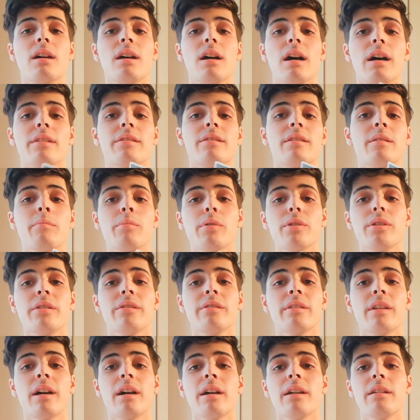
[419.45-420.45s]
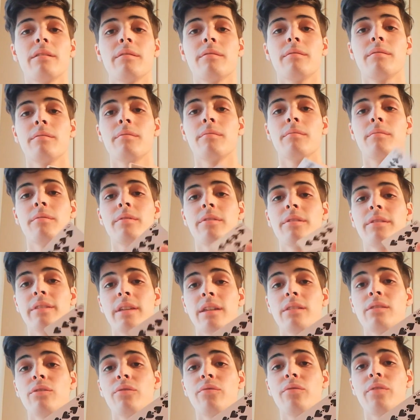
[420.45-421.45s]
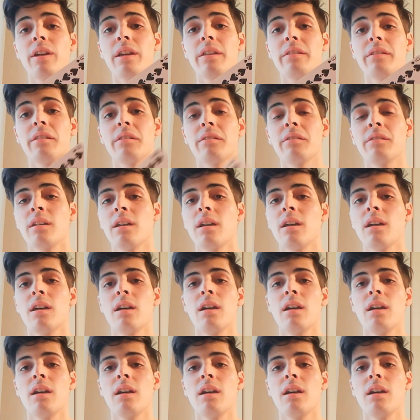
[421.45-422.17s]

a simple design, standard faces,